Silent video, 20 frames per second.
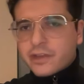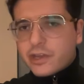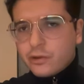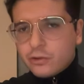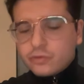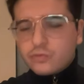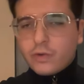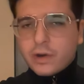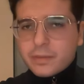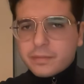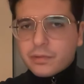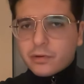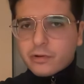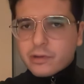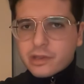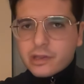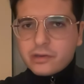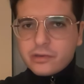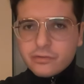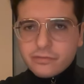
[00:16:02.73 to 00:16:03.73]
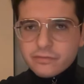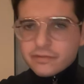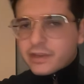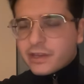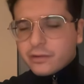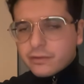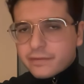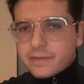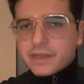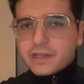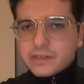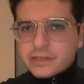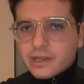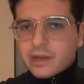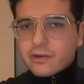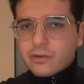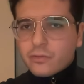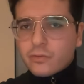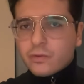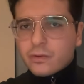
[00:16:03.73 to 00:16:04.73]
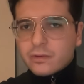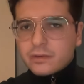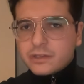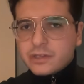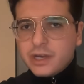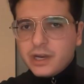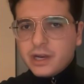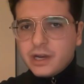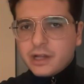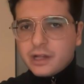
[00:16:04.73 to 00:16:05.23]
killed one person, you've killed the entire world?